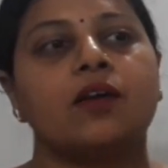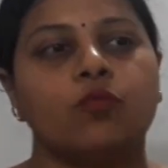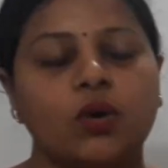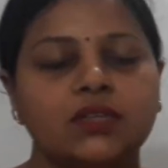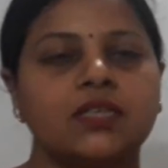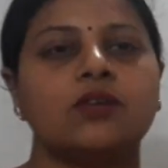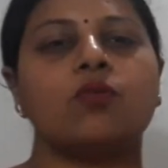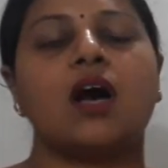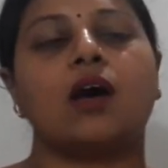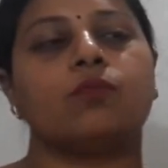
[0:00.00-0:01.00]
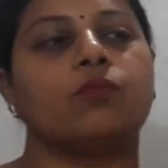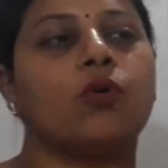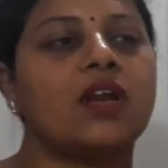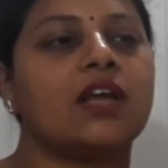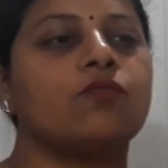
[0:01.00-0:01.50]
One thing
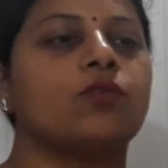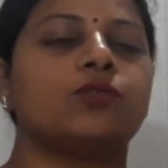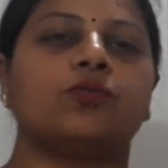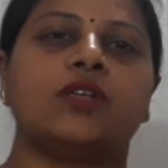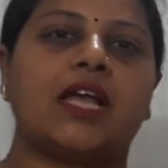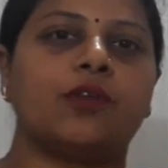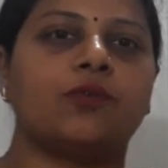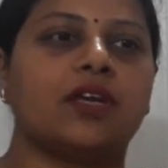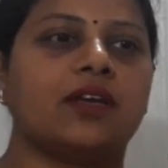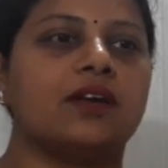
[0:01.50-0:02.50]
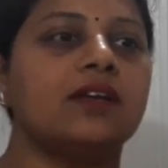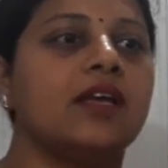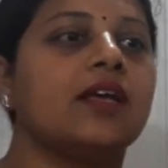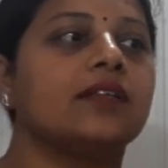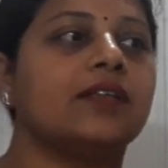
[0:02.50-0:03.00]
more I want to tell you here,
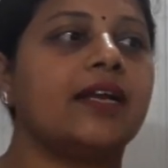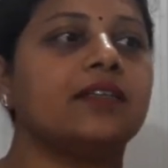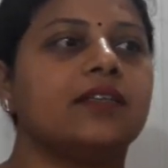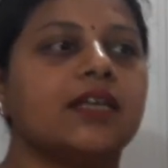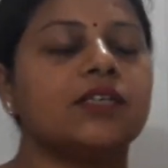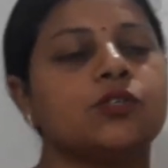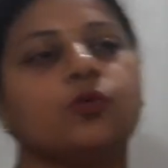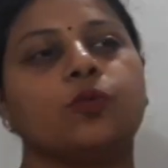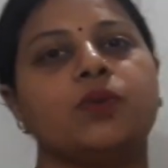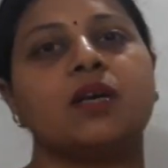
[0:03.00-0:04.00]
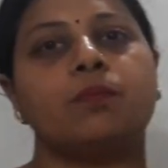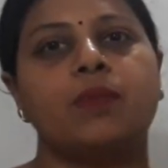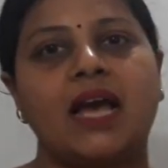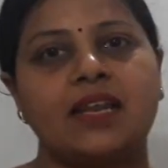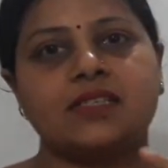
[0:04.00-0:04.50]
that there should be a
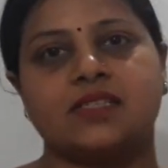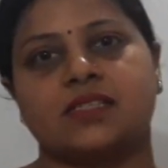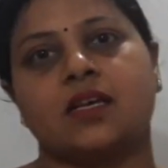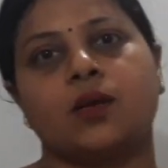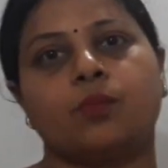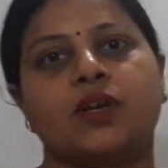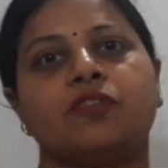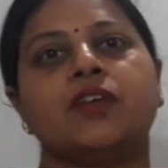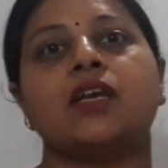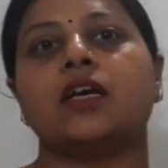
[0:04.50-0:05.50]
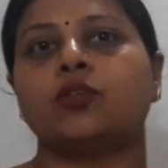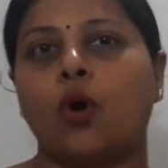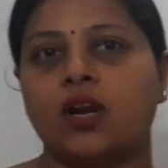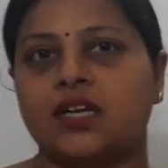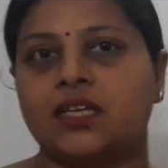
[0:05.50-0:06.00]
balance between
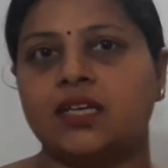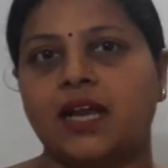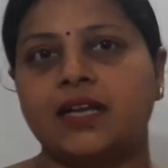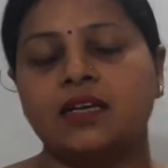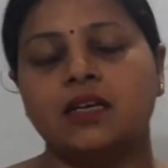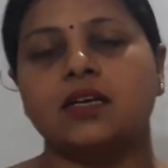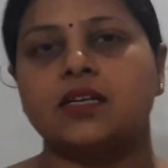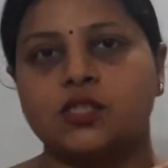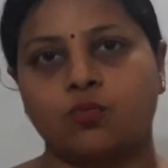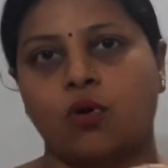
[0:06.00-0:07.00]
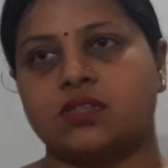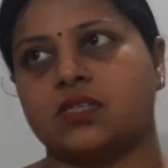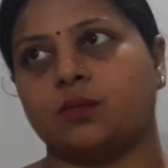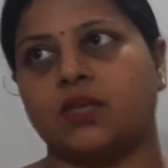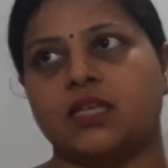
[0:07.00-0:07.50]
authority and
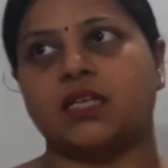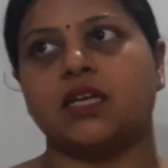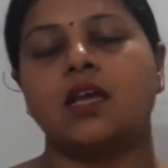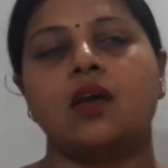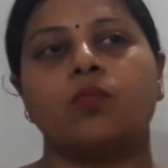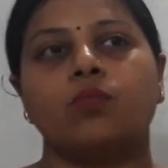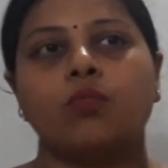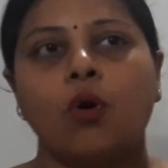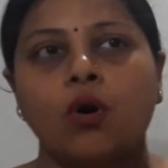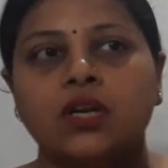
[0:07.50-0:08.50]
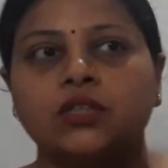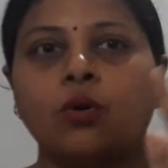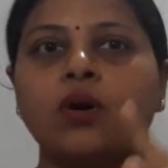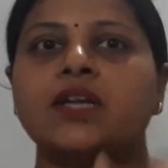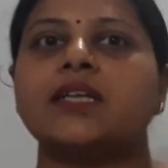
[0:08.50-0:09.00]
responsibility. More
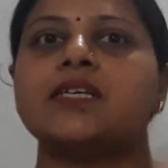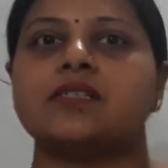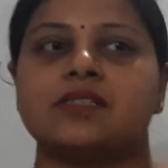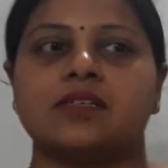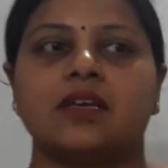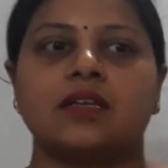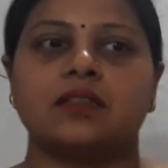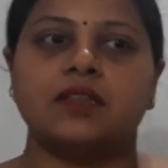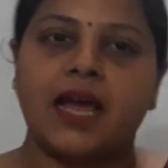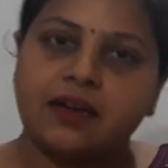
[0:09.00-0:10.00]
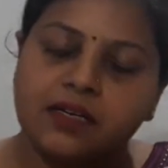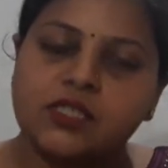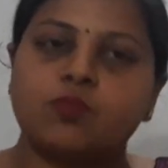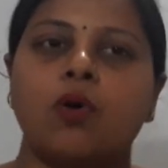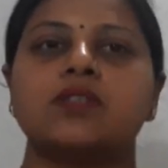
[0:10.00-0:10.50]
authorities than
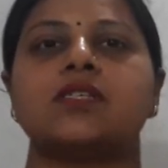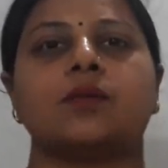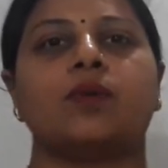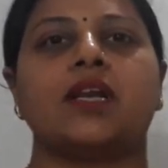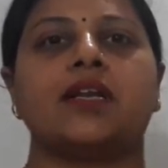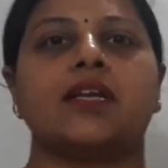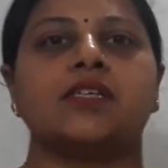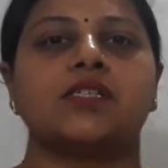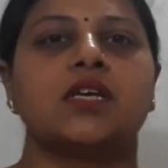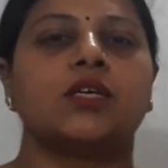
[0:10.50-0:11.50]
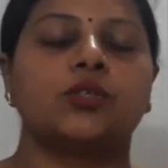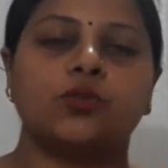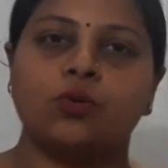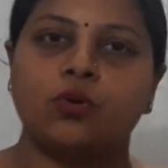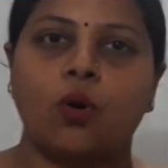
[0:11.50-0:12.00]
responsibilities
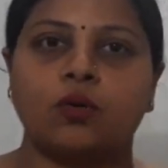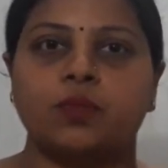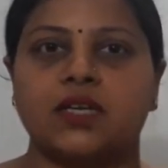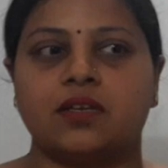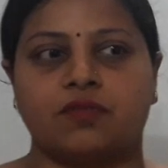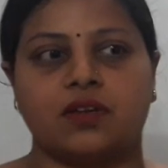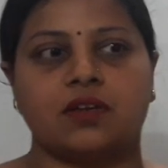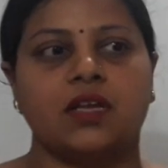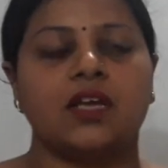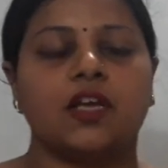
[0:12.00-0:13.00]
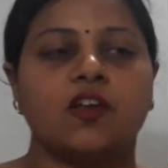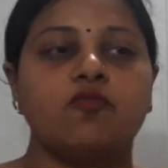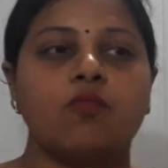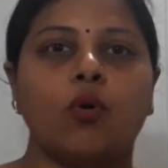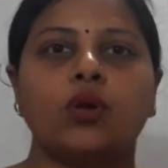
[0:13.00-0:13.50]
should not be given. If
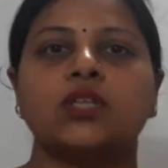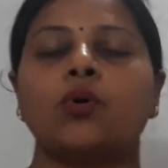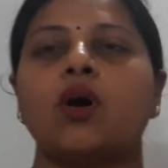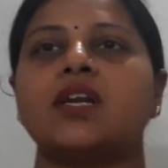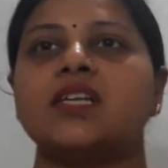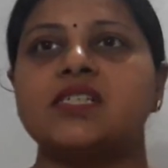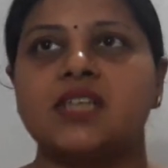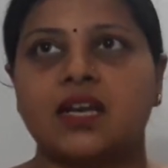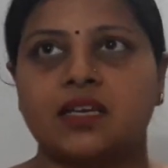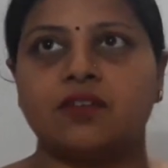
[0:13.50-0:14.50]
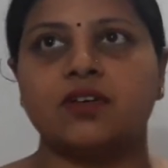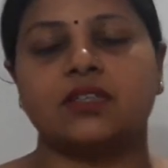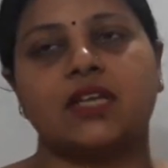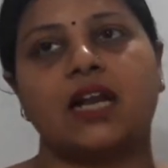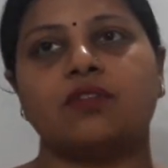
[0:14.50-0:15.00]
more authorities are
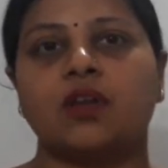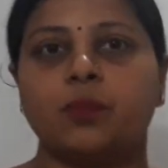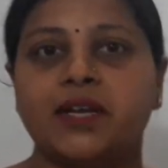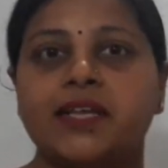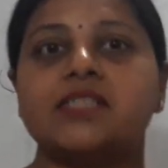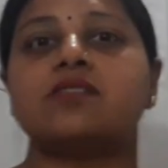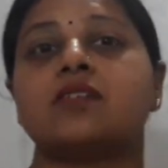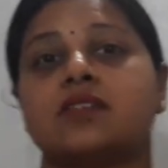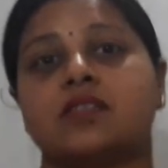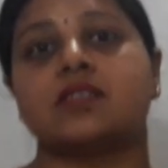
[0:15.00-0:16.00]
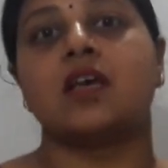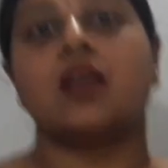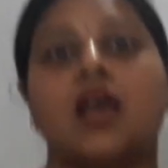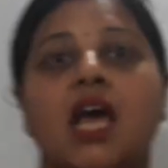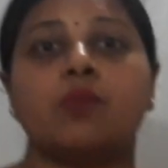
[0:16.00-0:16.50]
given, that will be dangerous.
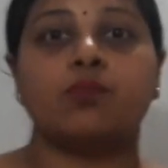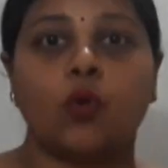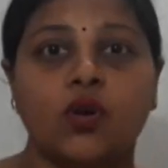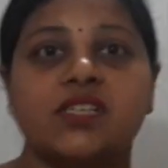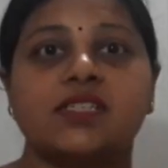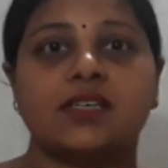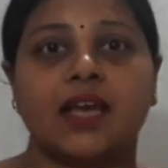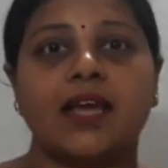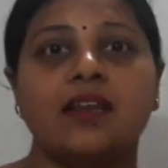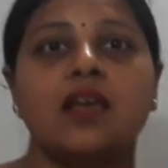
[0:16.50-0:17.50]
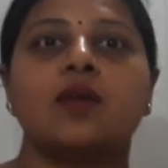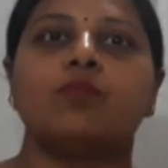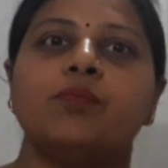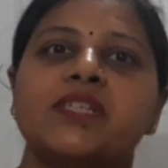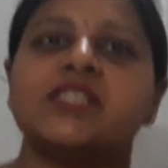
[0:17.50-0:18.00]
Employees can
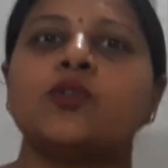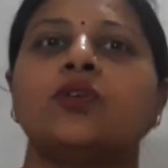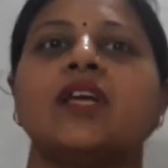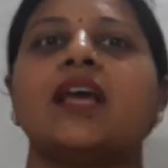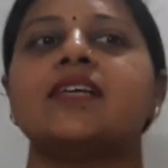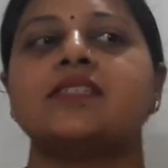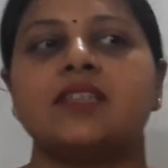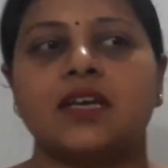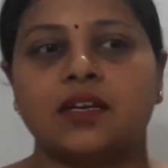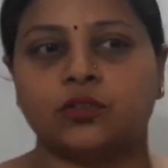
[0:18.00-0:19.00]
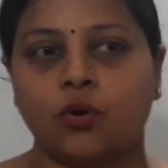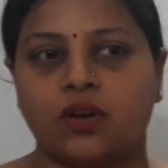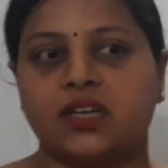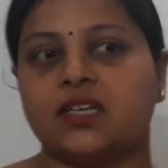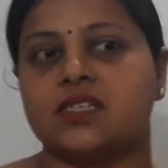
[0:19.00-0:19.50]
misutilize their
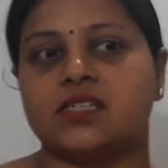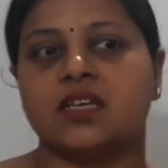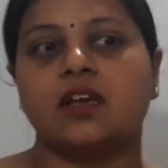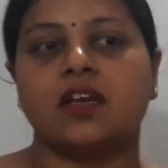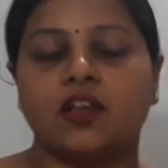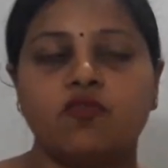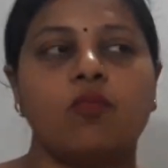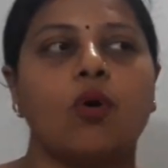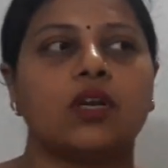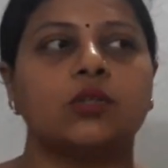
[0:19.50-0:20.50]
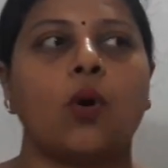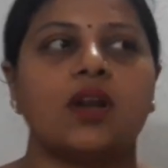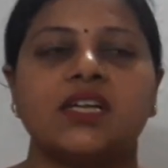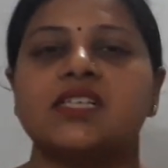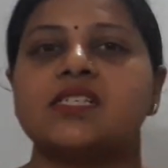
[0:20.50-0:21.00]
authorities if more
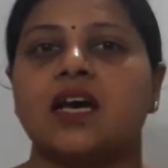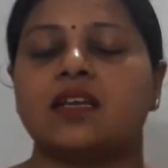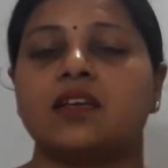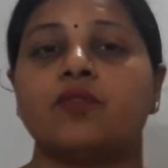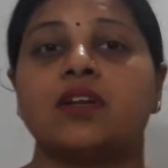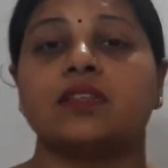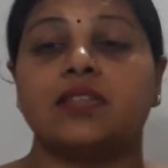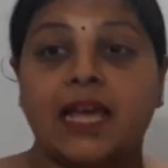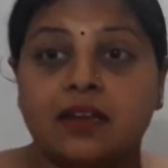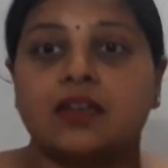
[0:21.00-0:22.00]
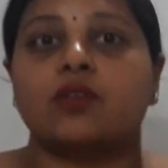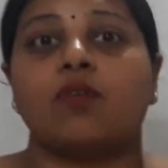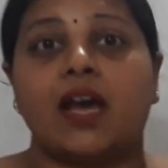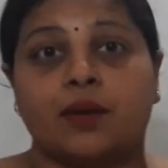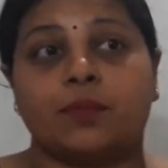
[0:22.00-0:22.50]
authorities are given than
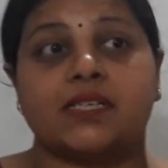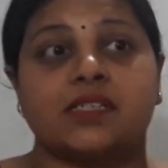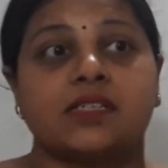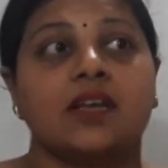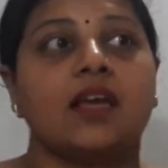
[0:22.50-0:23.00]
requirement.